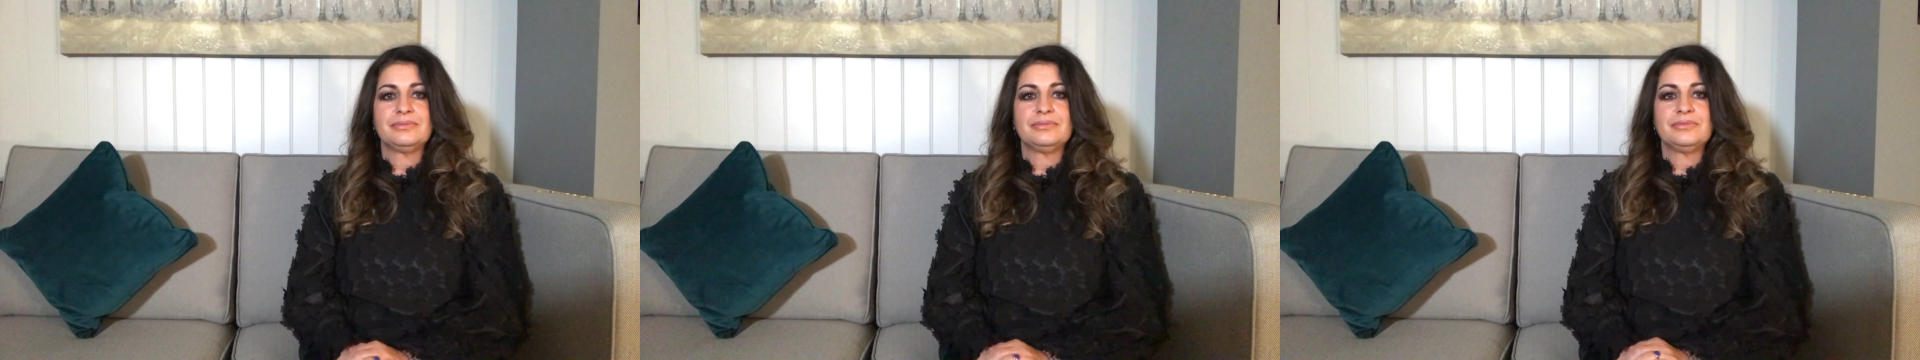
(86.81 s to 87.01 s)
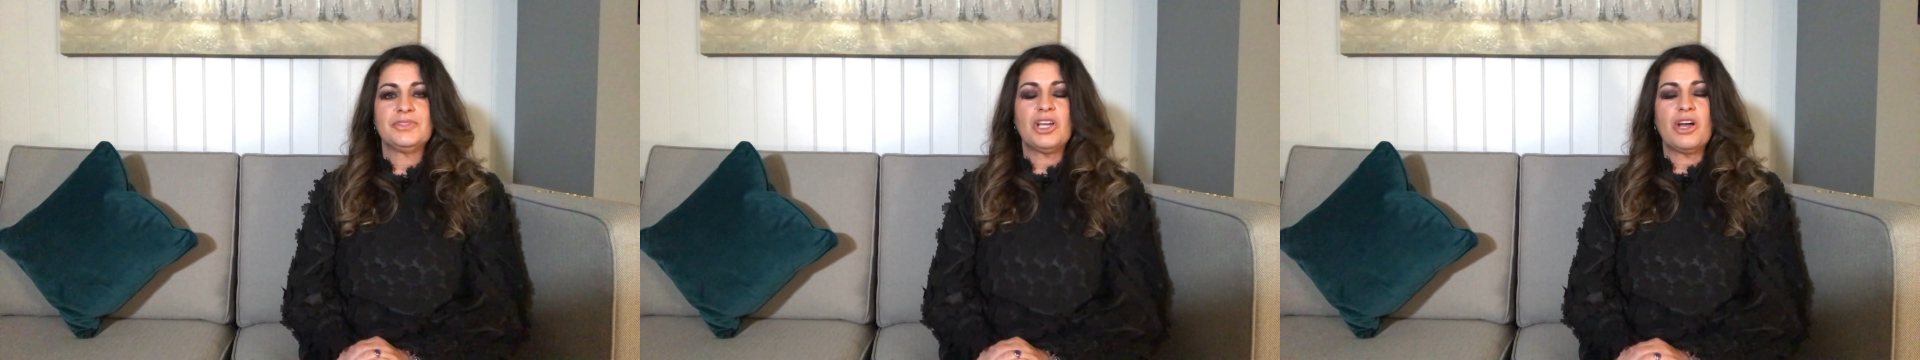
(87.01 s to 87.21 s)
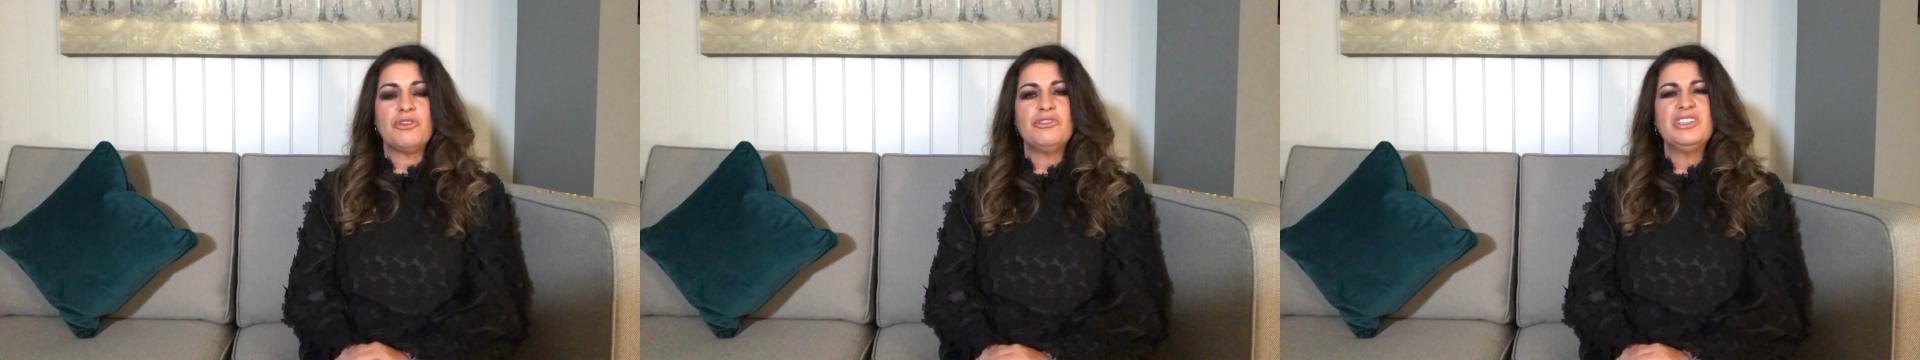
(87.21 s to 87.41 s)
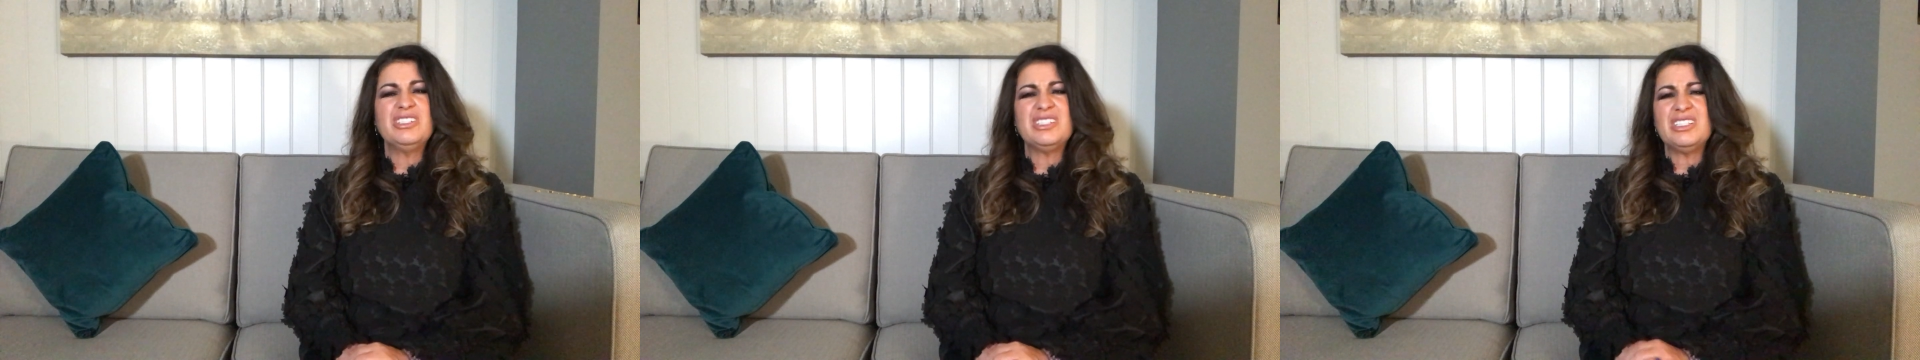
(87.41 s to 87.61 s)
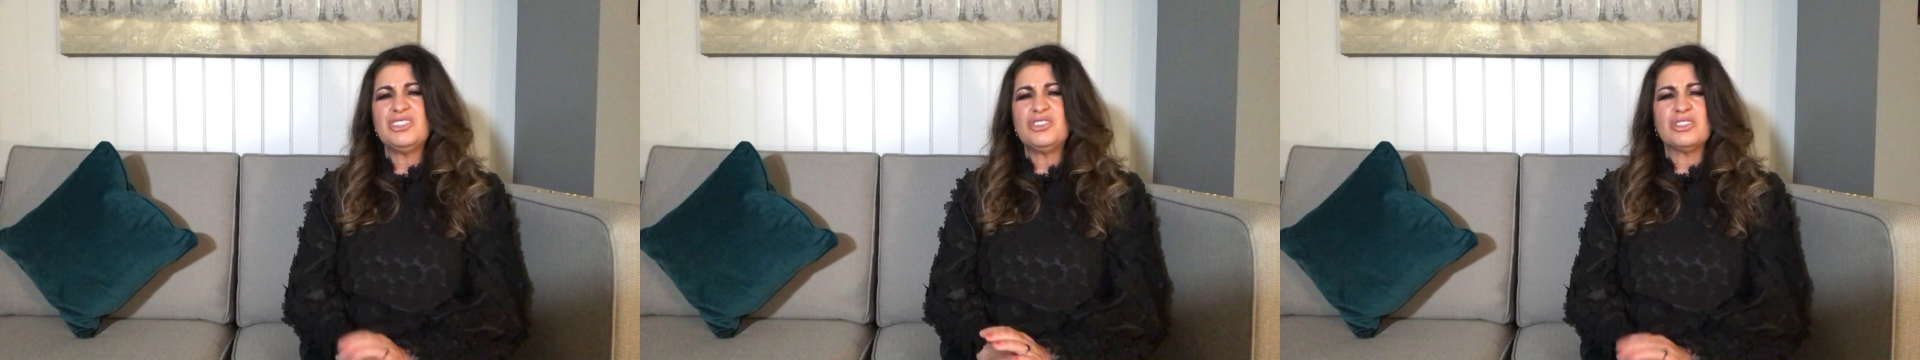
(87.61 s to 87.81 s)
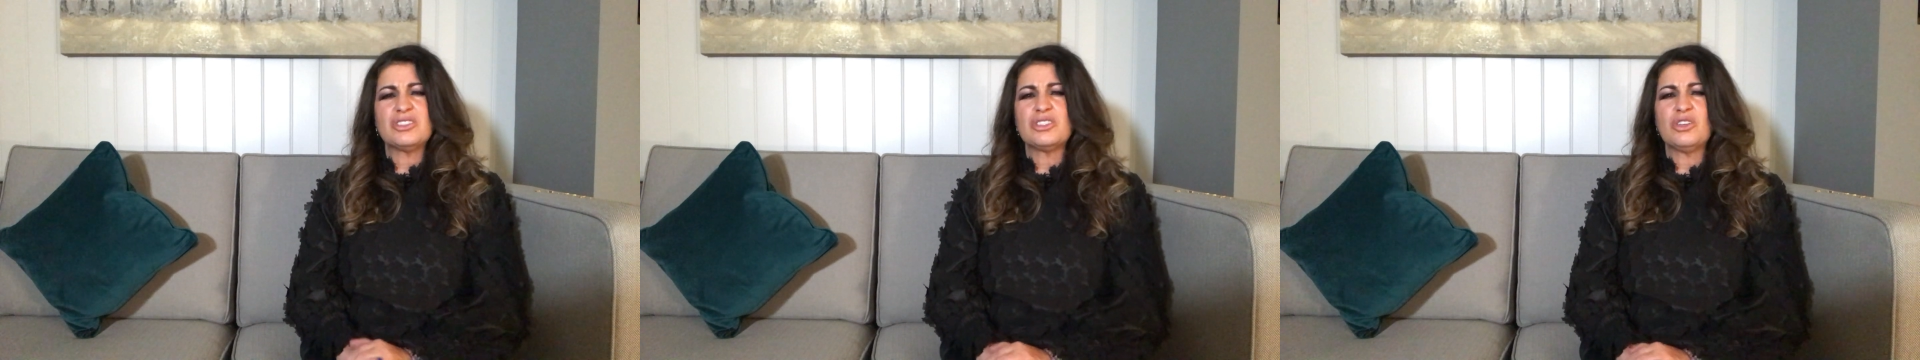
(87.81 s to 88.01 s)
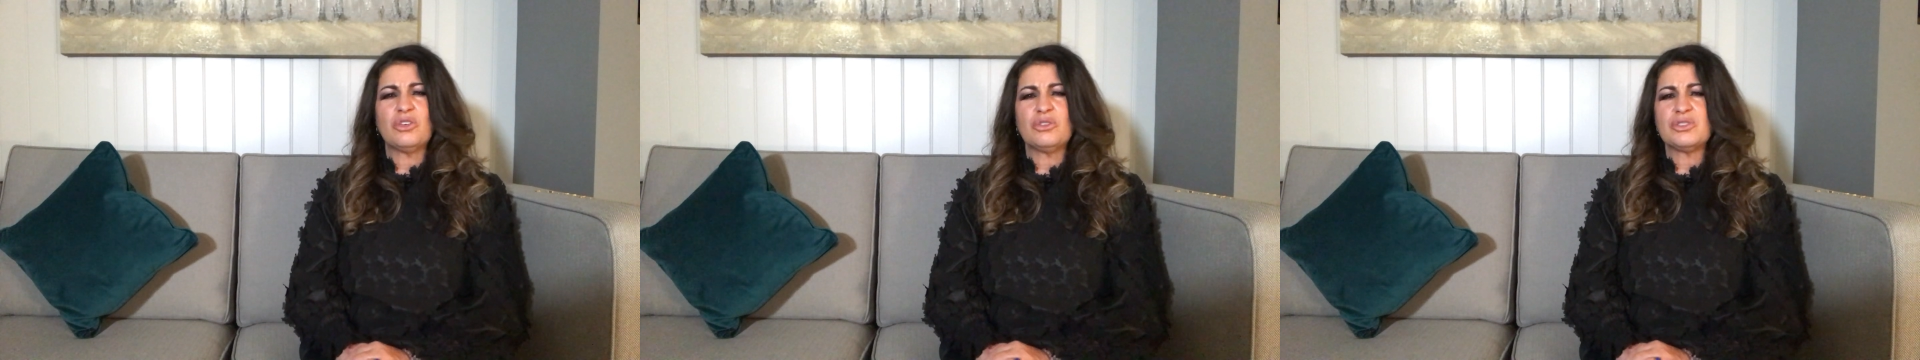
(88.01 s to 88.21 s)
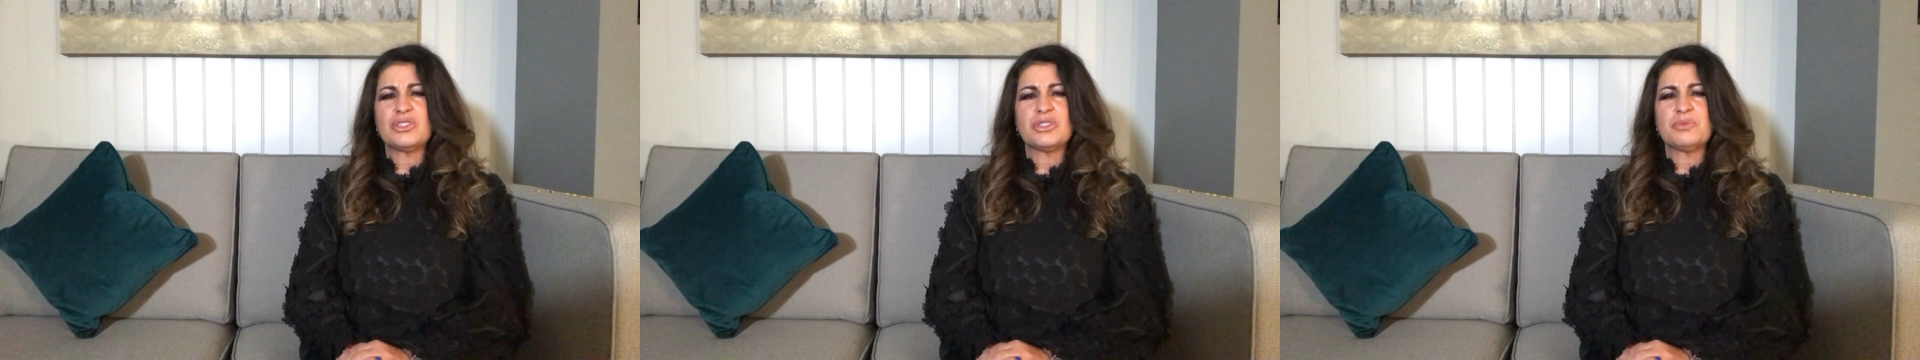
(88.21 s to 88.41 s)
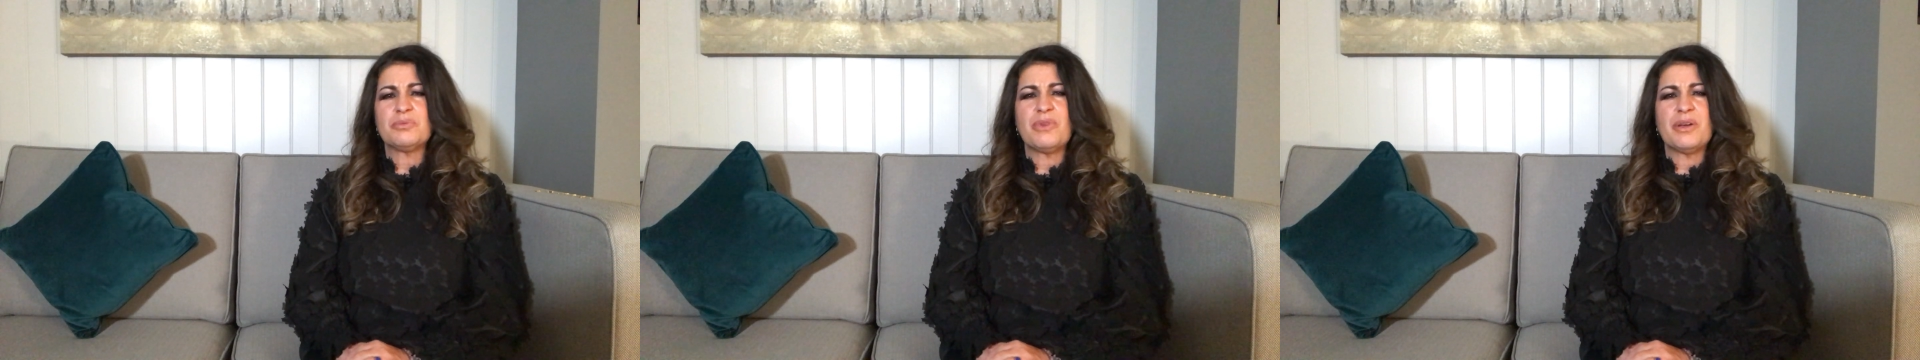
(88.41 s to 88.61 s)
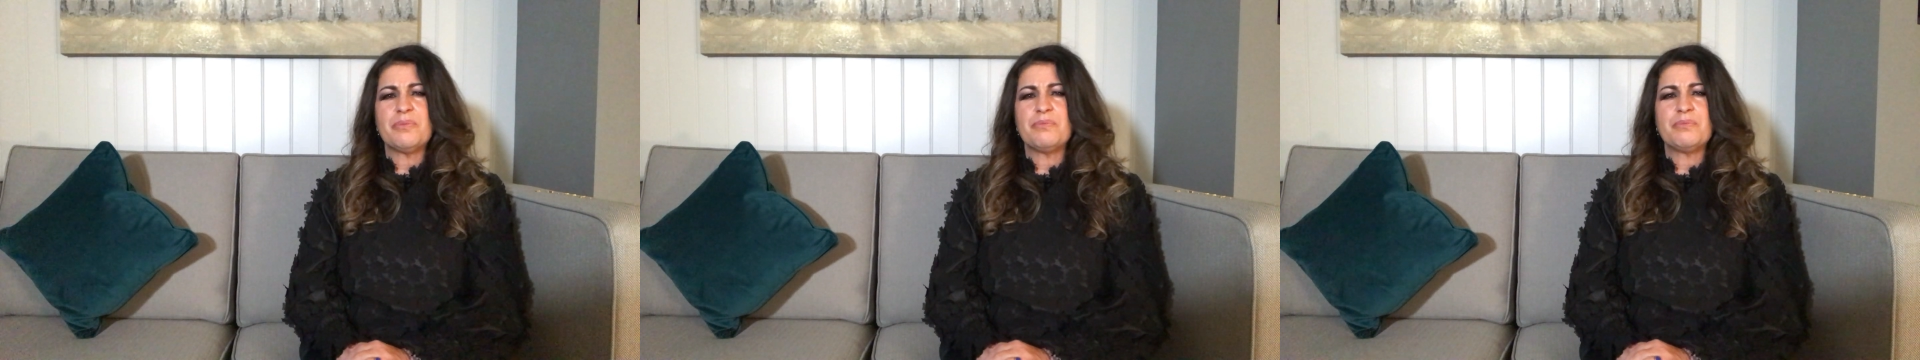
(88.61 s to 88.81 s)
Not only had he just lost
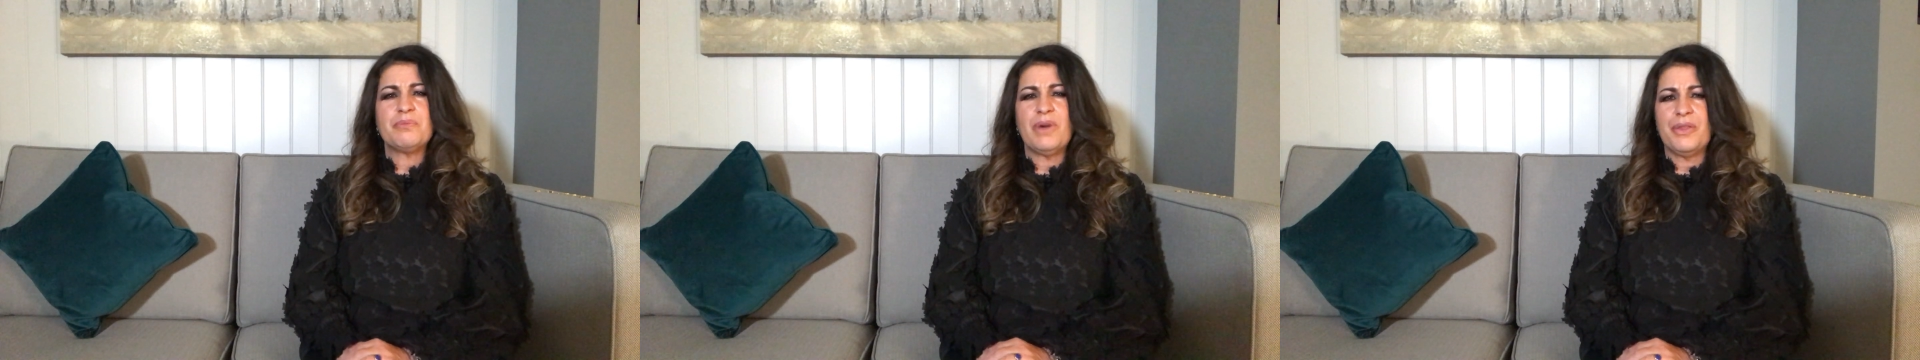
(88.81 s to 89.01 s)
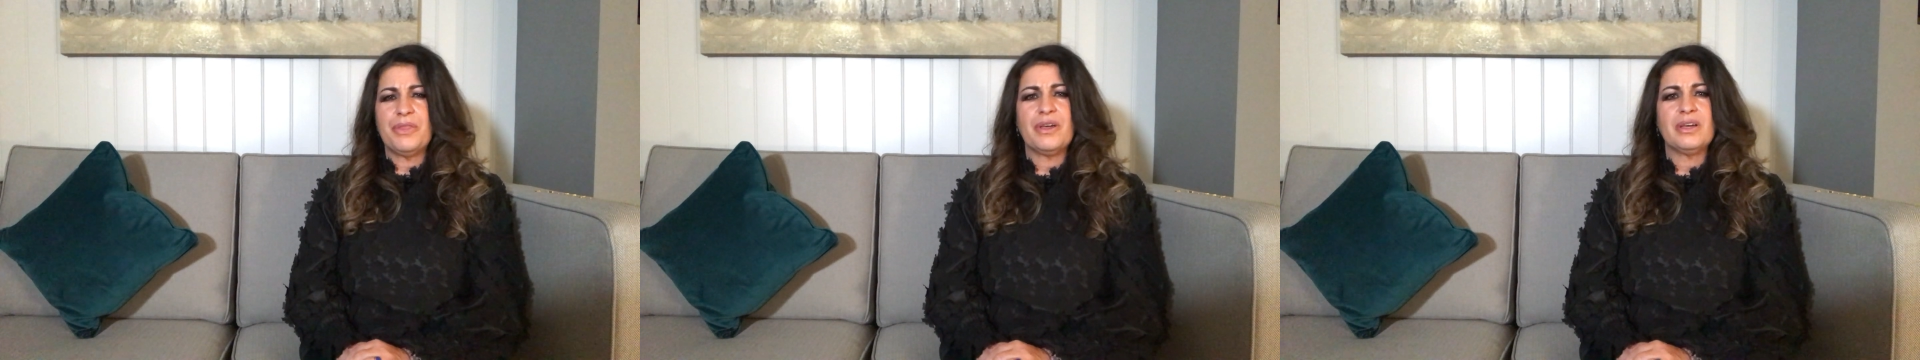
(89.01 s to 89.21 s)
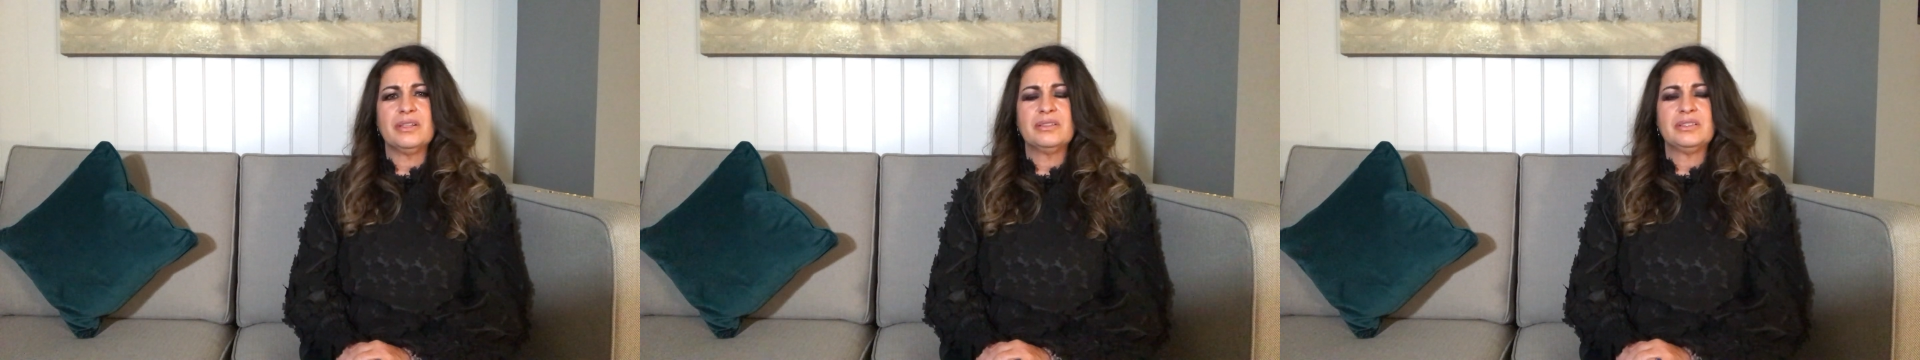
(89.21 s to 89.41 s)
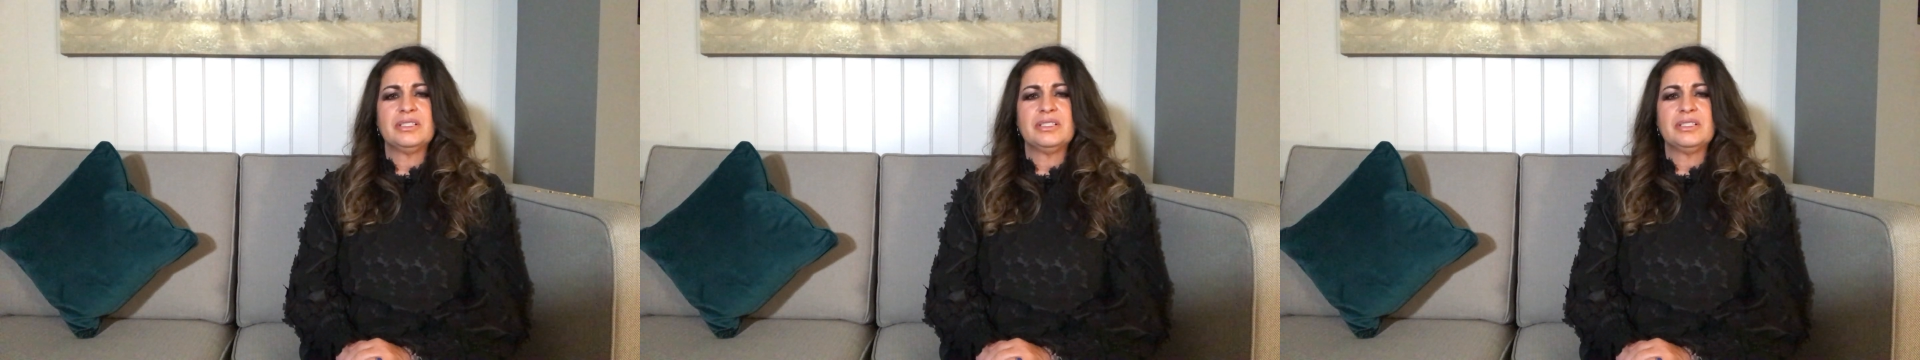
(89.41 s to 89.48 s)
my mother,